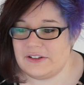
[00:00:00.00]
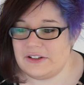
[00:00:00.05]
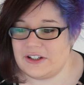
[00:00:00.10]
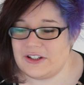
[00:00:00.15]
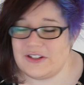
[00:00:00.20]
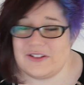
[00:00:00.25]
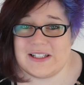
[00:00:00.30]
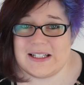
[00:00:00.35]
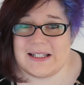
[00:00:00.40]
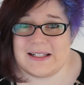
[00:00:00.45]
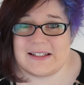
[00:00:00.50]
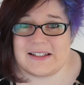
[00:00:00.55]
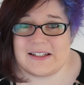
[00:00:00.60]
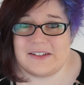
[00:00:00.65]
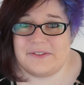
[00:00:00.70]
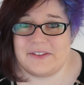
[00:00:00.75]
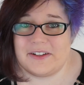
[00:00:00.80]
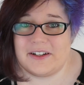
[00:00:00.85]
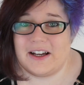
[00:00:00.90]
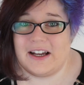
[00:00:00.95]
using the
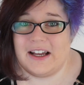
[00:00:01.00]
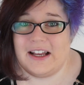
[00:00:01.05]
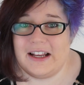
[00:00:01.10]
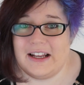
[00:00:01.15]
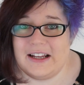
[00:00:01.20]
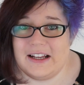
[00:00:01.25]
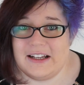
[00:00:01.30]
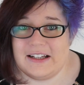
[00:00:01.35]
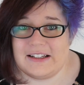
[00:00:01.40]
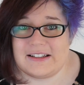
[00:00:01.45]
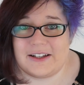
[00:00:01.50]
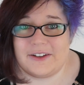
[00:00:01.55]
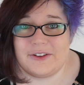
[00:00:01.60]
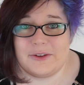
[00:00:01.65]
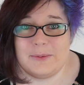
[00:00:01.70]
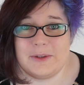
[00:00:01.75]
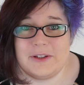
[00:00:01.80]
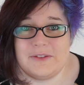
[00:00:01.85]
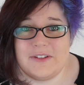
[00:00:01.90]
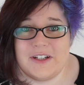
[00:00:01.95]
stuff that I tell
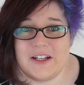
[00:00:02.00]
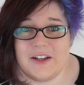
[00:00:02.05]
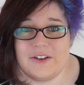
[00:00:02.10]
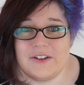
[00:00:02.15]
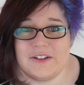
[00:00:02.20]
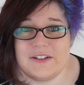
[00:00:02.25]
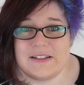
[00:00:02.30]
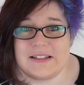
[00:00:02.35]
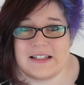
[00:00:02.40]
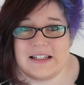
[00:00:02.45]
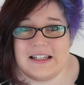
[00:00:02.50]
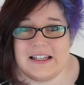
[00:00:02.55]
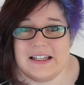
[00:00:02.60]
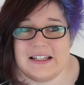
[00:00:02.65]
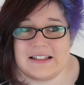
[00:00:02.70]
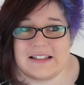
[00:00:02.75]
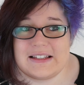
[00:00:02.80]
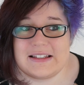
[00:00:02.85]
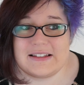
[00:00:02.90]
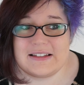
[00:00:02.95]
them in the videos.
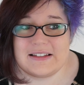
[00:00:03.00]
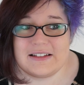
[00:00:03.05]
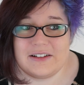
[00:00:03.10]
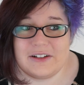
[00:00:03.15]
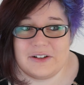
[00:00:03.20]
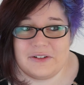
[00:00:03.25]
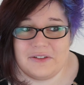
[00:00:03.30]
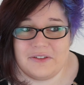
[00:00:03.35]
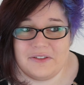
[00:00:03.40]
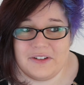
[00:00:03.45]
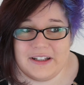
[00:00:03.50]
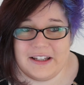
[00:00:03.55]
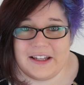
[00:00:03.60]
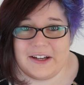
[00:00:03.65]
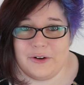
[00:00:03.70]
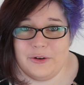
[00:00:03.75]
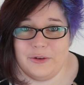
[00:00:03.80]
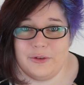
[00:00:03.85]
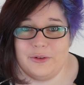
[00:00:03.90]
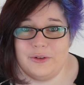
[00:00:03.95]
It's really
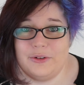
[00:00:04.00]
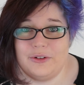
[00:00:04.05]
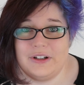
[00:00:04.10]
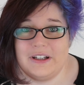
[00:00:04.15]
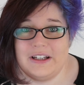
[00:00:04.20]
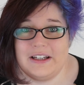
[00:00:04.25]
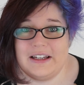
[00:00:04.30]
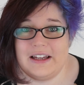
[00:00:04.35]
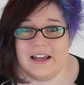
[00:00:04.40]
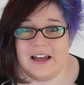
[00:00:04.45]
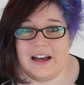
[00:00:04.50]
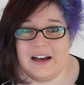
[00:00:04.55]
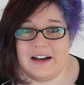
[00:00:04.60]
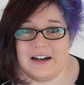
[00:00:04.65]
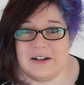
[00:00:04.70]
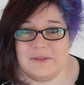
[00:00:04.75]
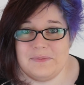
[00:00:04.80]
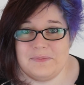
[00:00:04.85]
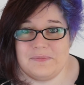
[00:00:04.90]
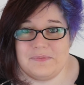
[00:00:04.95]
cool.
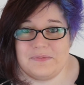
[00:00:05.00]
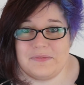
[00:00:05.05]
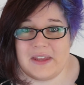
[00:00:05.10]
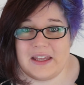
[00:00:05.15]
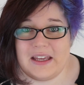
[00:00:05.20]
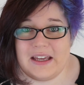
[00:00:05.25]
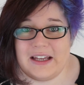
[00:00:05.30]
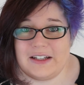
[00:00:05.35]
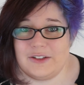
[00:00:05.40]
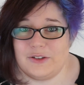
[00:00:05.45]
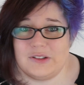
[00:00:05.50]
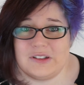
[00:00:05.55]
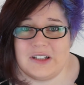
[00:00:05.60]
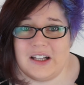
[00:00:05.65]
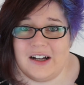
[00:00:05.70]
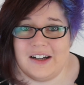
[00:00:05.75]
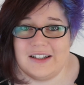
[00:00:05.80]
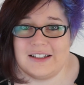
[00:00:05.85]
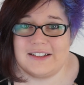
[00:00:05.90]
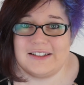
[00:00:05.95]
And good
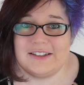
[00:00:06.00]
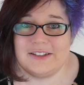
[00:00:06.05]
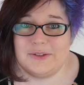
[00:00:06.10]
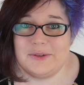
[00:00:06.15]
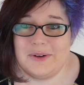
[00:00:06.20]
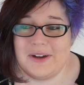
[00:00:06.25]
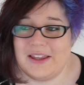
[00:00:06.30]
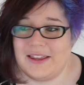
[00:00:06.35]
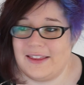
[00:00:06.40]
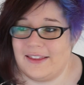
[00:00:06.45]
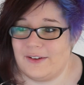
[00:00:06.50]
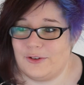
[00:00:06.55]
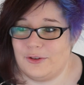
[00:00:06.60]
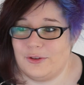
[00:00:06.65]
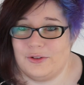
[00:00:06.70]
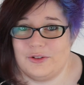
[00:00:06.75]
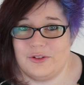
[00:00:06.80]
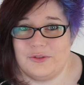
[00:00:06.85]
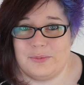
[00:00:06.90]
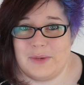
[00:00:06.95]
luck with
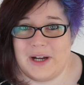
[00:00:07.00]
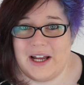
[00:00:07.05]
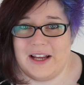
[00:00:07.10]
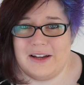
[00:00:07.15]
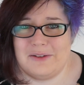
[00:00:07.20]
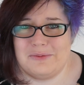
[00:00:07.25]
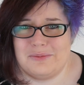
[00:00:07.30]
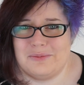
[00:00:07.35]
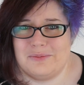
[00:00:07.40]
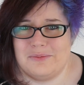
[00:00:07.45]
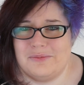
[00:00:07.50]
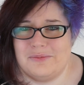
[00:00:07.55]
all of my